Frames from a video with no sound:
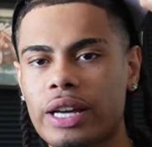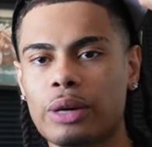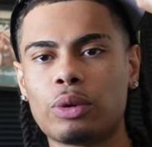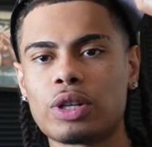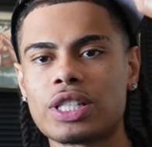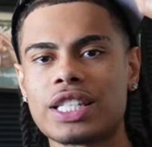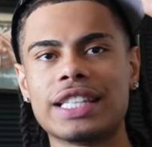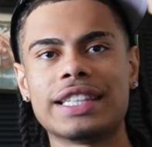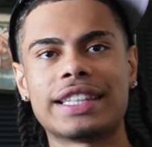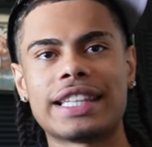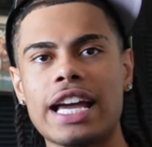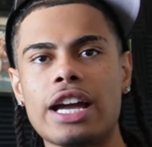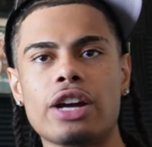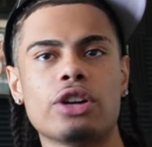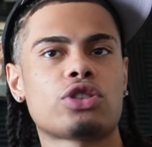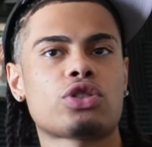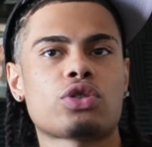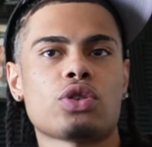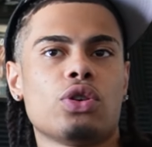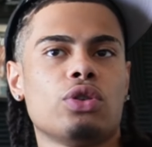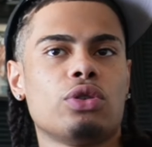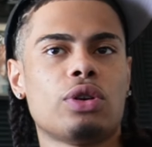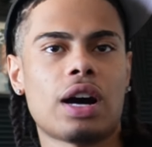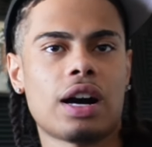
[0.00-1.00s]
it wasn't there,
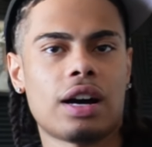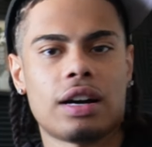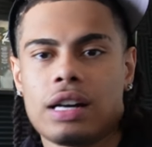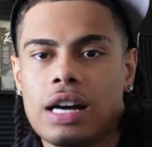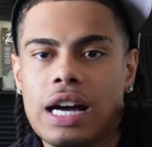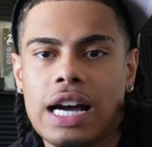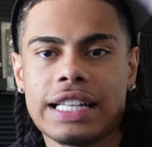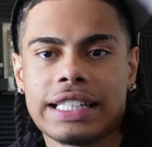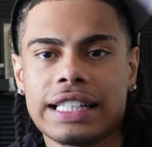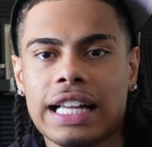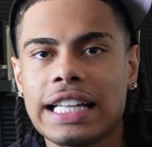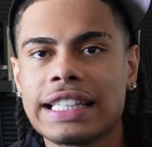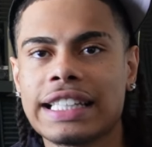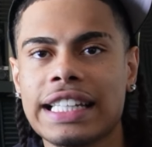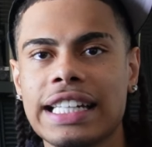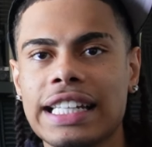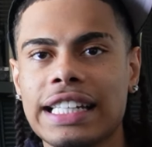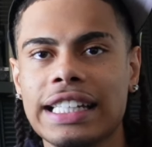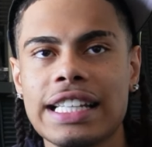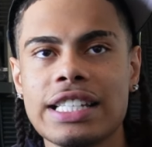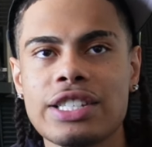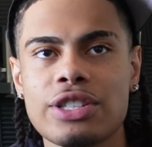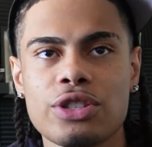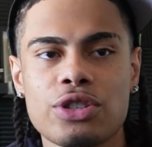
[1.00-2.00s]
so I, I
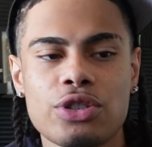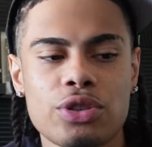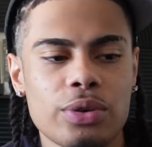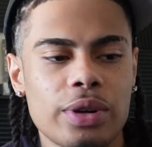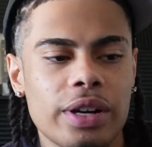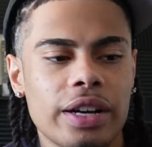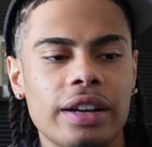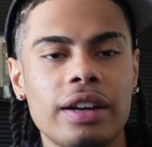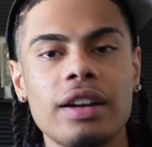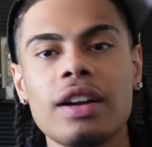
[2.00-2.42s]
didn't listen to it.